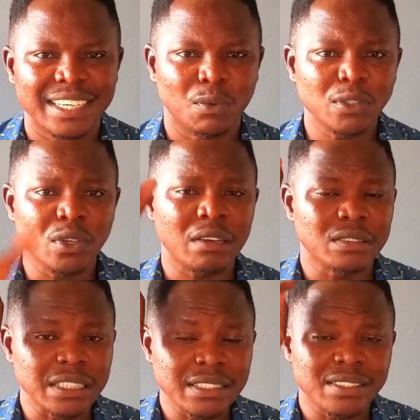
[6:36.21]
And once you
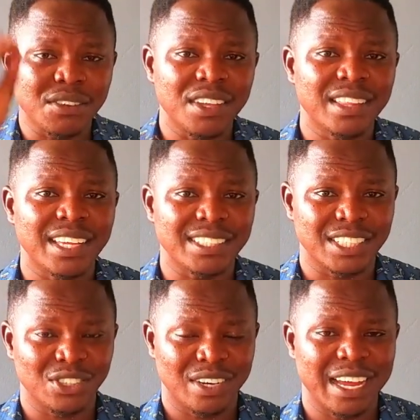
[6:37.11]
have these three things
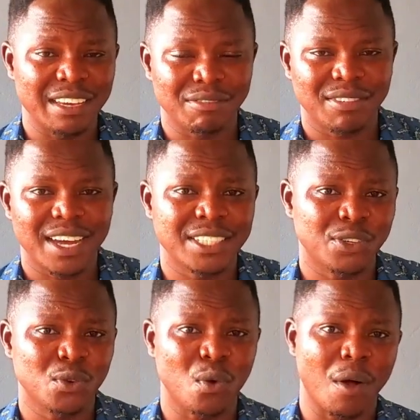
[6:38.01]
in your life, I
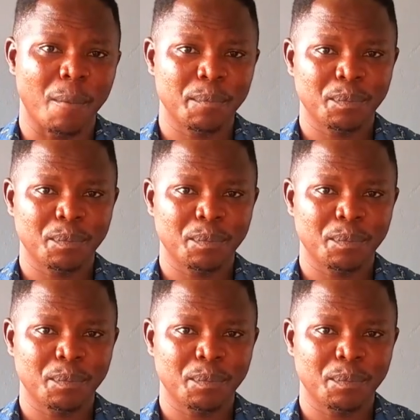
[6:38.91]
tell you what,